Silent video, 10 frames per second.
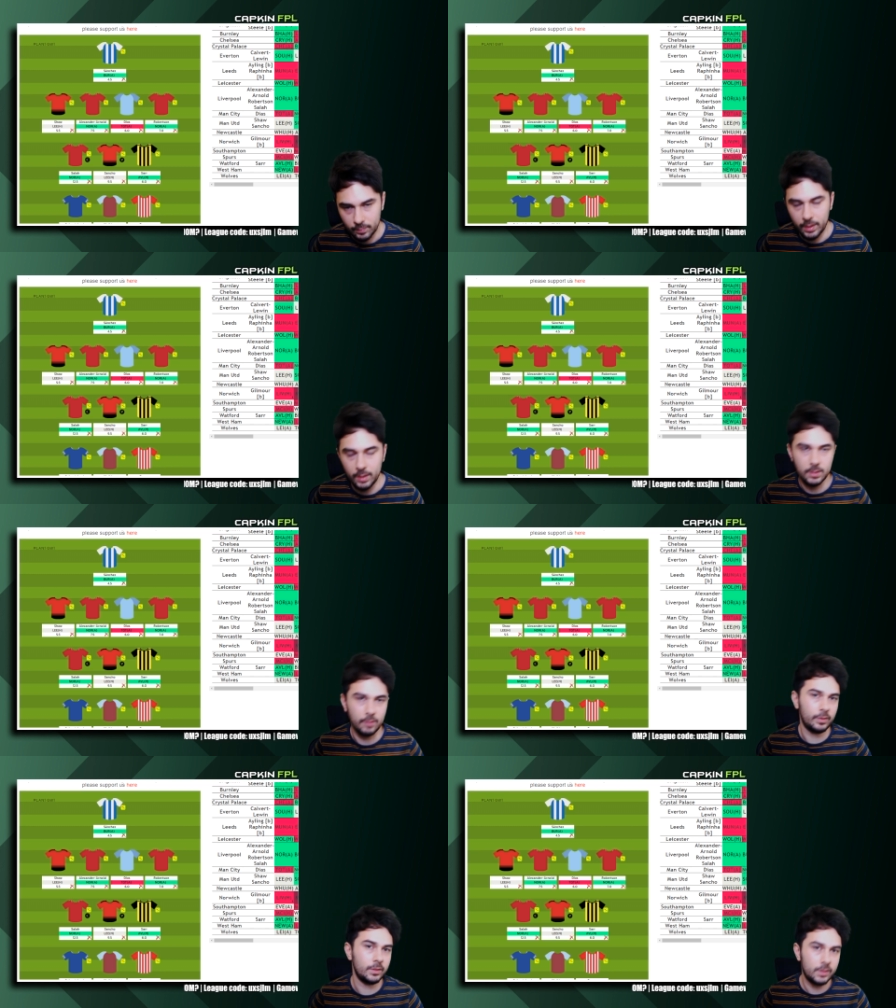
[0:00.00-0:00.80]
It is a
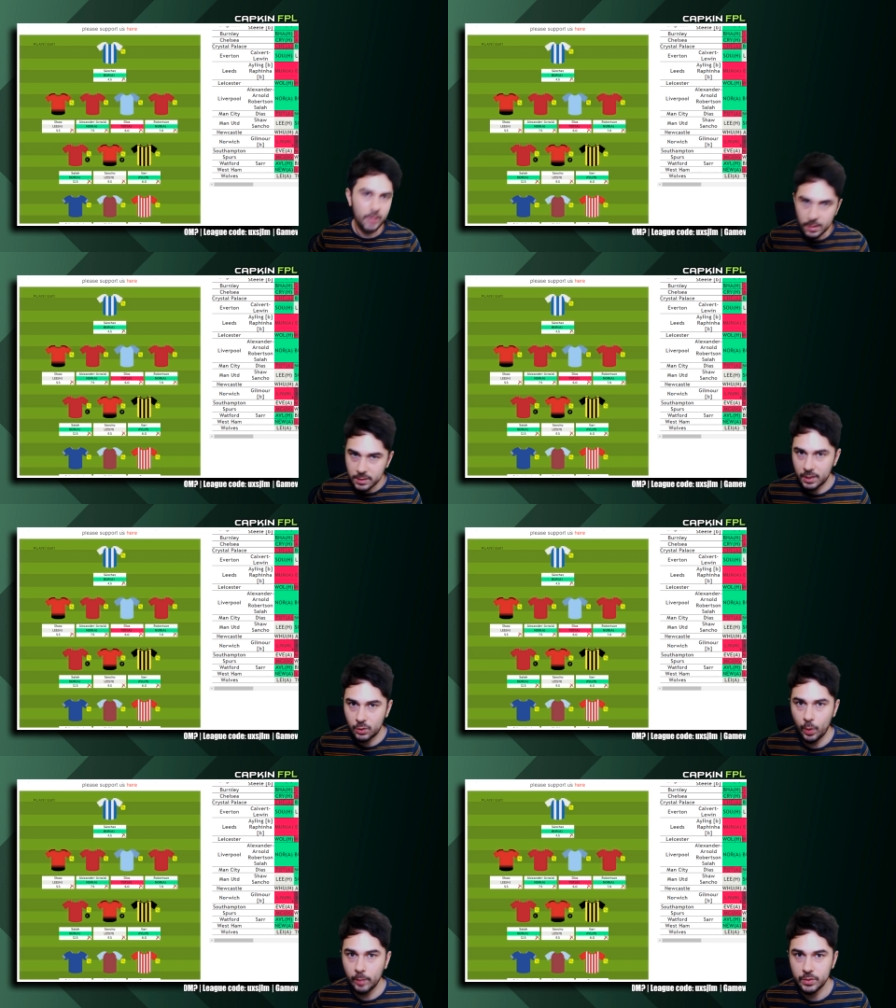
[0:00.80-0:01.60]
fantastic
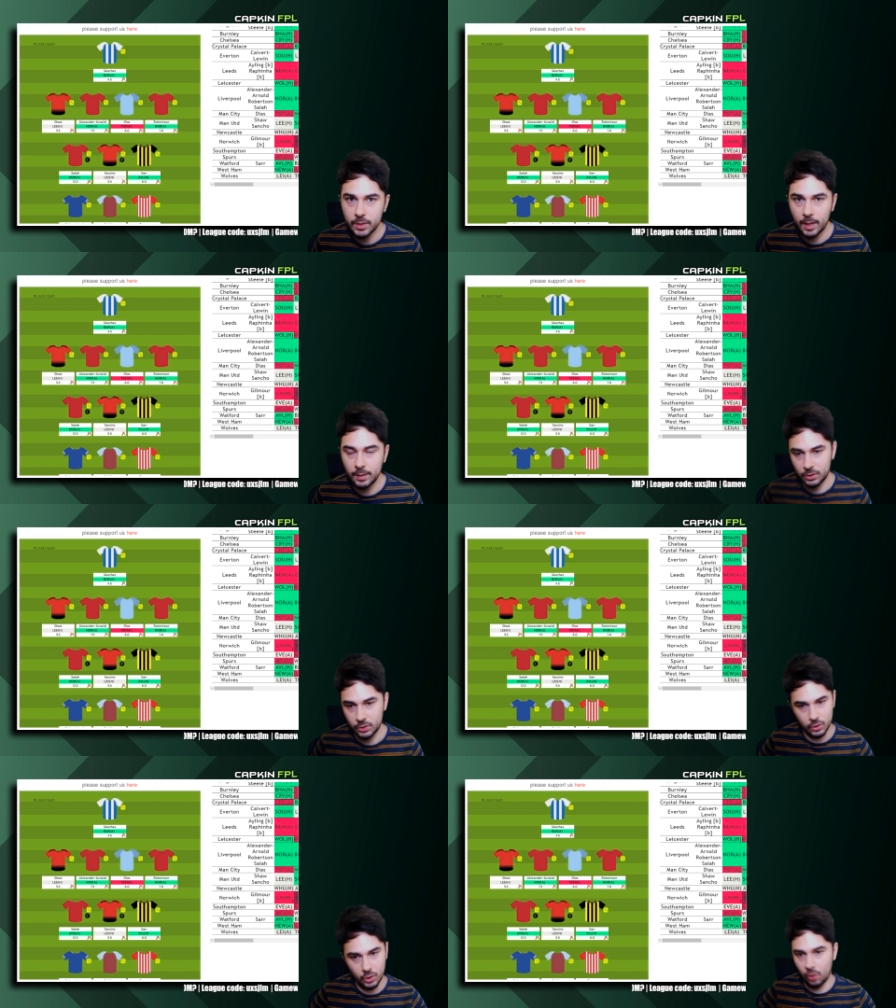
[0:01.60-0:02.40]
website
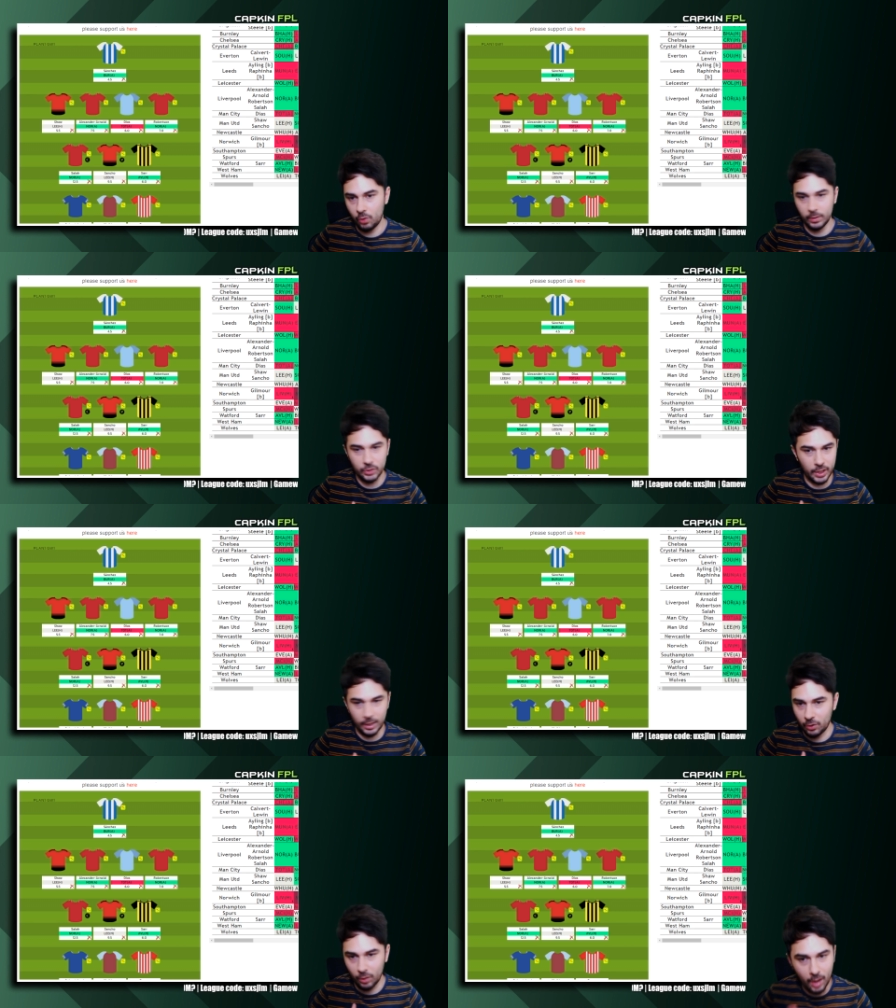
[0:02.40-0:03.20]
to go and
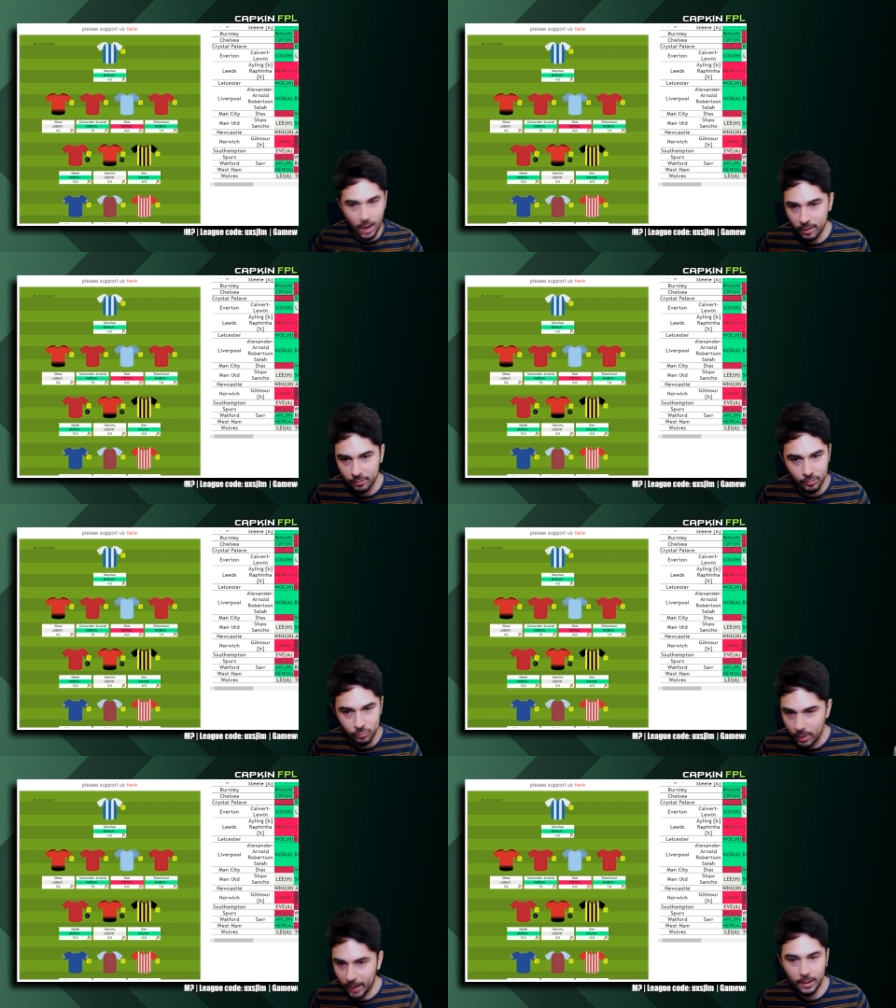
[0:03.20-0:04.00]
check your live
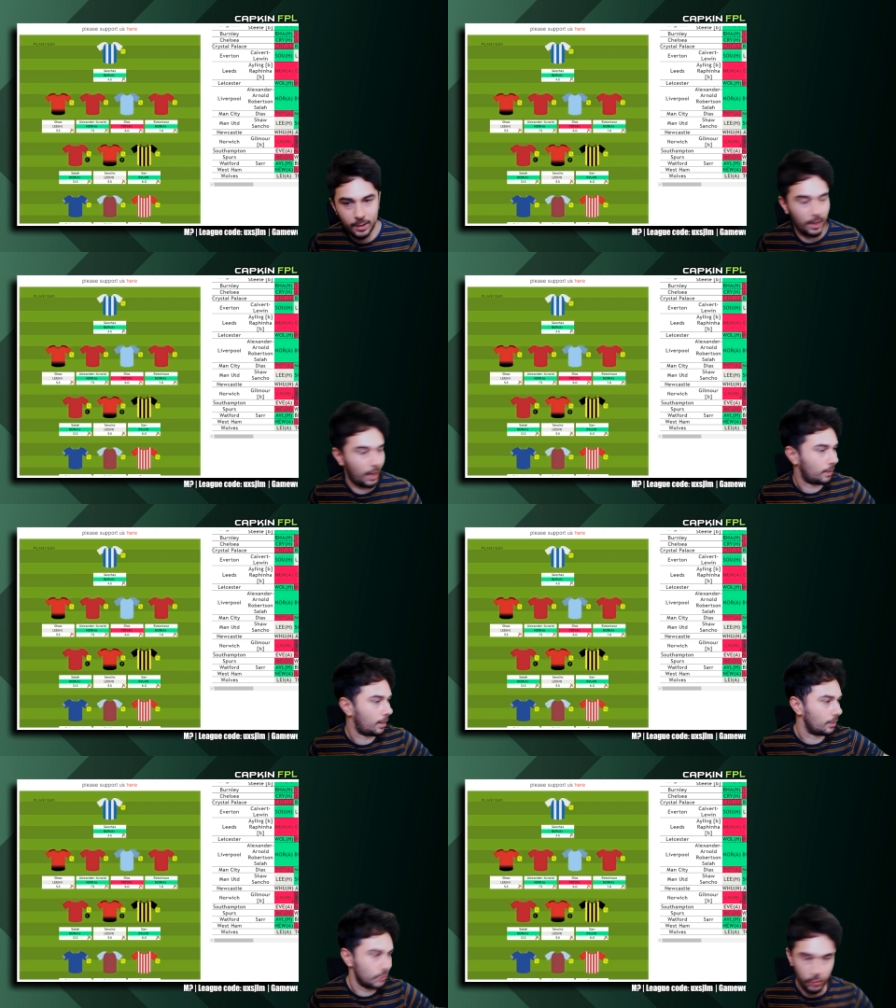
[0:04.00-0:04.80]
rank and,
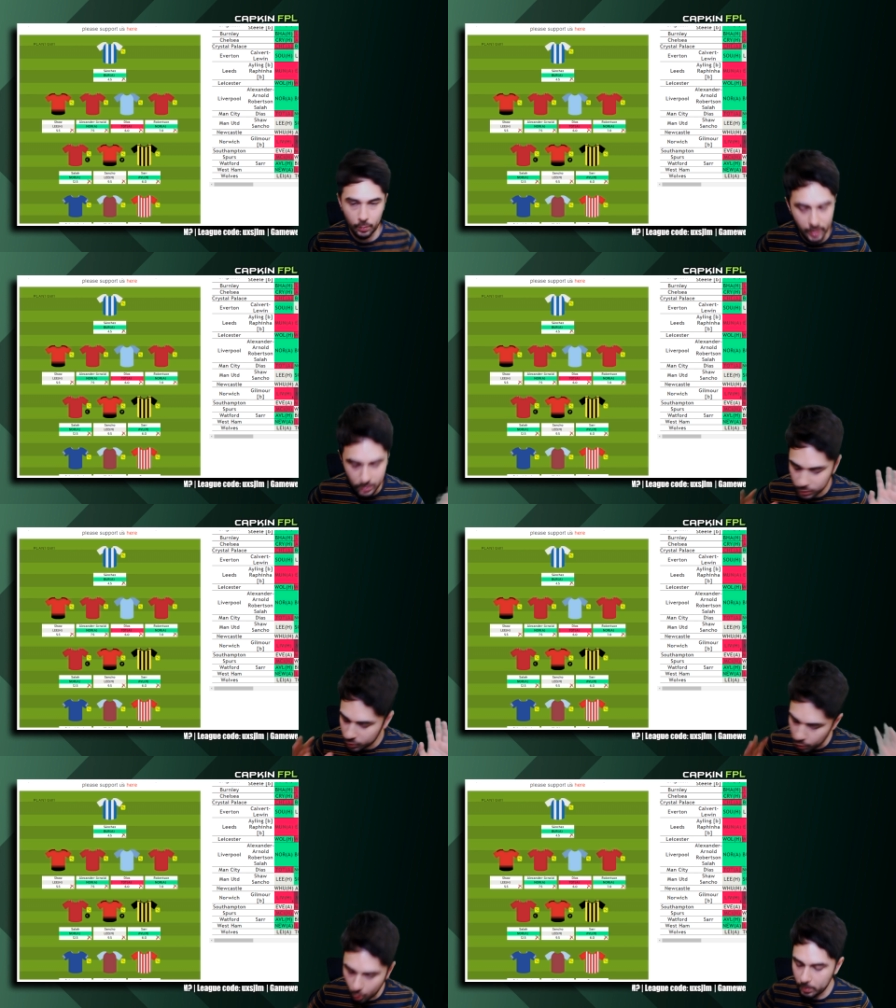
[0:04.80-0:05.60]
and so on. There's
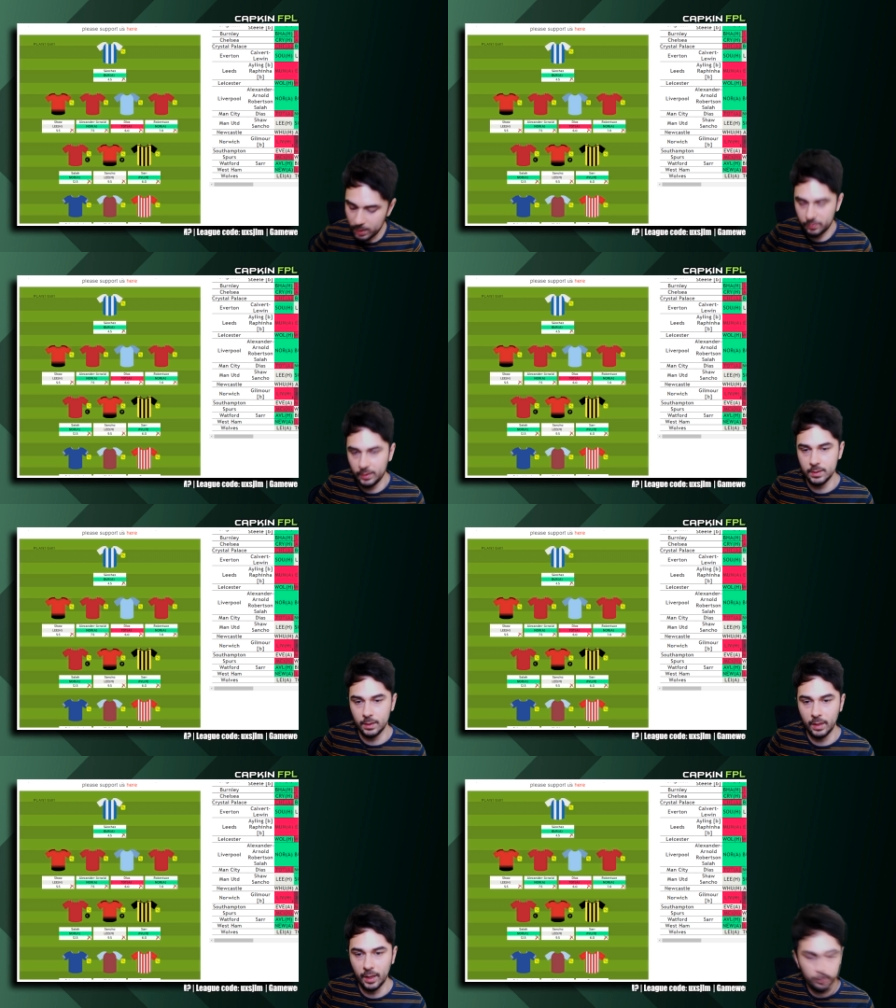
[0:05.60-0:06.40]
so many things in there.